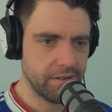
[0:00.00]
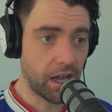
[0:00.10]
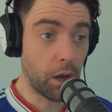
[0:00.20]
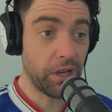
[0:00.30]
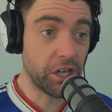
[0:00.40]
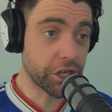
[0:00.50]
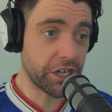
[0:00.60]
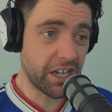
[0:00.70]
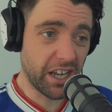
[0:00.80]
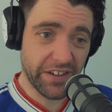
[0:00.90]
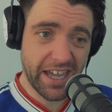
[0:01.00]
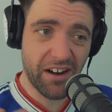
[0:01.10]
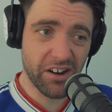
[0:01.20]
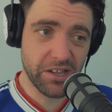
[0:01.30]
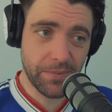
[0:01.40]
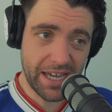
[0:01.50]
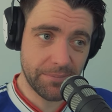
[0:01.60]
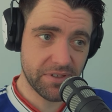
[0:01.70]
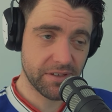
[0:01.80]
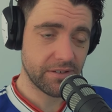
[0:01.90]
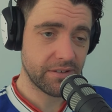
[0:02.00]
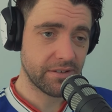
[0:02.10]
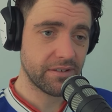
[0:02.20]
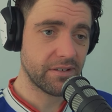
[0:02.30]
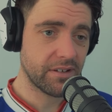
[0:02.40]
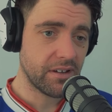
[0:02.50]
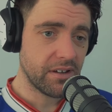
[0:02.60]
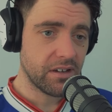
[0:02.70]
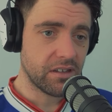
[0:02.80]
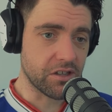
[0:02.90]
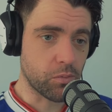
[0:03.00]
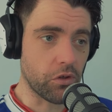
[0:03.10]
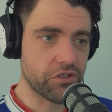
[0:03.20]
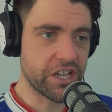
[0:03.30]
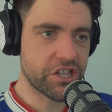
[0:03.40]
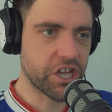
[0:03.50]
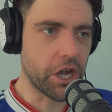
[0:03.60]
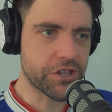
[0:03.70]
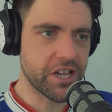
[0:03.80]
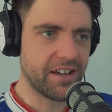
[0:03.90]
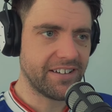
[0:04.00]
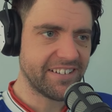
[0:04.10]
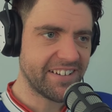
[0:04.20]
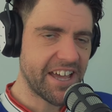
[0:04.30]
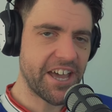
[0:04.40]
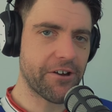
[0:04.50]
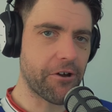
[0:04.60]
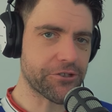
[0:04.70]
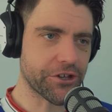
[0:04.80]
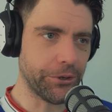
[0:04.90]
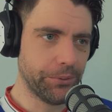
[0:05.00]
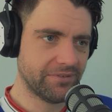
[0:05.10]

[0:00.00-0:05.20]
Are we looking at another character, perhaps, that's wanting to go to hero school?